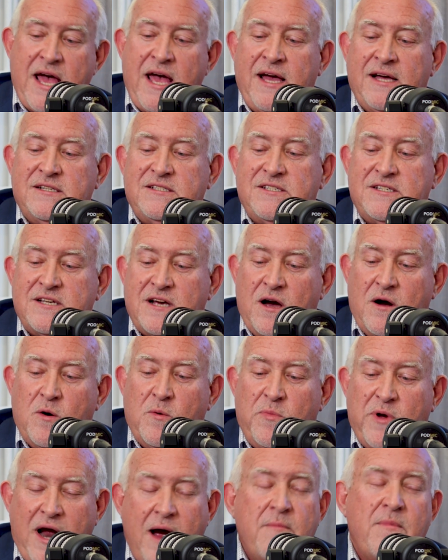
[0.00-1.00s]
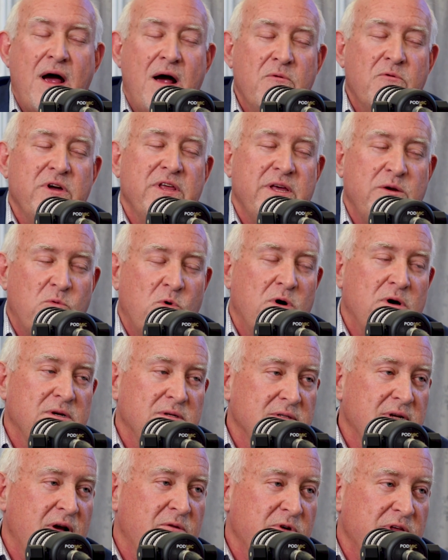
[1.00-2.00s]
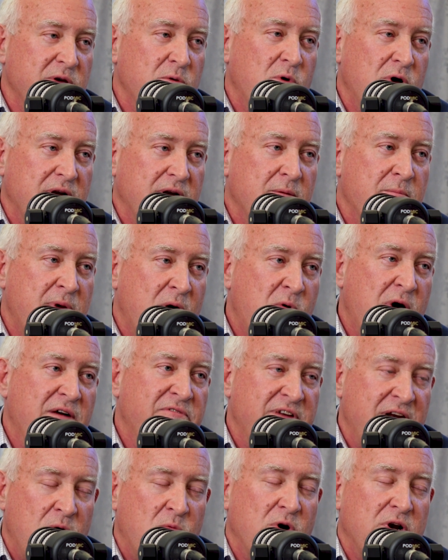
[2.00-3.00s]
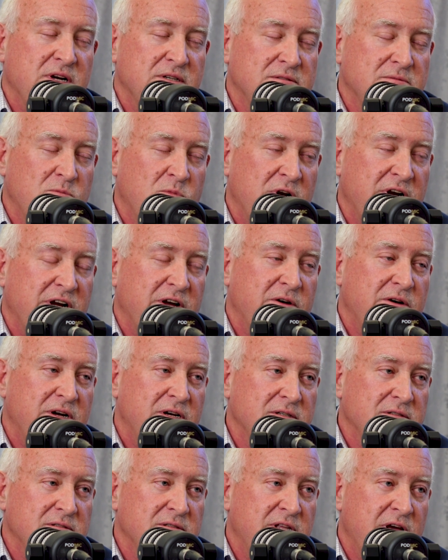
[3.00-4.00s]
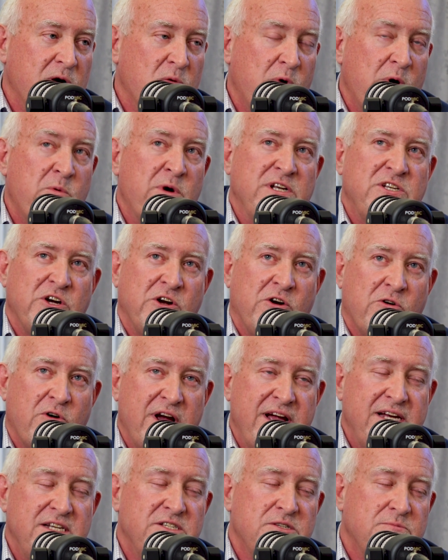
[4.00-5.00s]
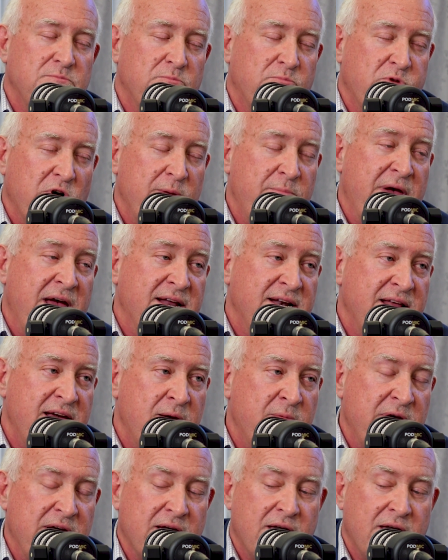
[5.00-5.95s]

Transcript: And so, but I really want to go. My wife and I want to go to there. We went to Greece pre-pandemic,